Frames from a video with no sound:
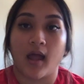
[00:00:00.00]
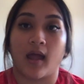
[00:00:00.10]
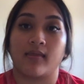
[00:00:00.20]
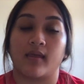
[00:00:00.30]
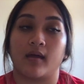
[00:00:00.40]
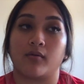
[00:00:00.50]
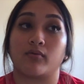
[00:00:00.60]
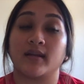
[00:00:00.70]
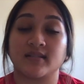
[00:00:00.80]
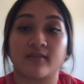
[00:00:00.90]
and the
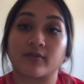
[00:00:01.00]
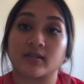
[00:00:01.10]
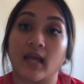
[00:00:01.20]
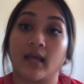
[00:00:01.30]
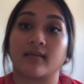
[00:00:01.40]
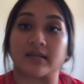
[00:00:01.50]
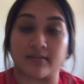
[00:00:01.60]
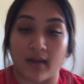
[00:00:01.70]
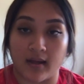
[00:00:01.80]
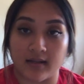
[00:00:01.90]
reason for taking this
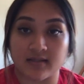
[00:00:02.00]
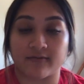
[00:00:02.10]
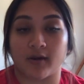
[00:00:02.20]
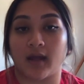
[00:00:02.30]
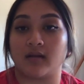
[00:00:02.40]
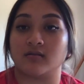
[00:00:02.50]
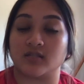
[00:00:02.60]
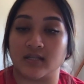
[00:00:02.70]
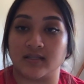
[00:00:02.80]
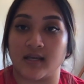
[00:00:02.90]
med is for
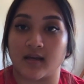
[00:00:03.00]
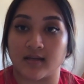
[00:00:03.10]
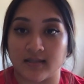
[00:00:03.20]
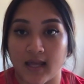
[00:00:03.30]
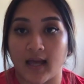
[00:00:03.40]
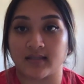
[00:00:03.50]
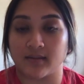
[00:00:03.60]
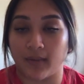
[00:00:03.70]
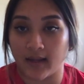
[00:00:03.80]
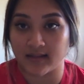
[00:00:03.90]
analgesia because he has a
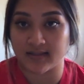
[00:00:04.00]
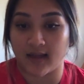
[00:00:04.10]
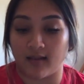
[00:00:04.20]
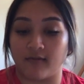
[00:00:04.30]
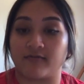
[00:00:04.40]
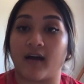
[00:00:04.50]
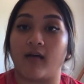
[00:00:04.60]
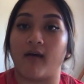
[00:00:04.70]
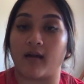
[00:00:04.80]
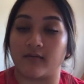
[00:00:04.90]
pain scale of
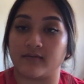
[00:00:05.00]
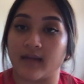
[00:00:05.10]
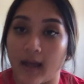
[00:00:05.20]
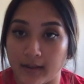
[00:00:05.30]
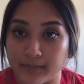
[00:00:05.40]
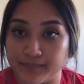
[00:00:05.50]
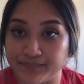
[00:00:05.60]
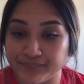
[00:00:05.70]
5 out of 10.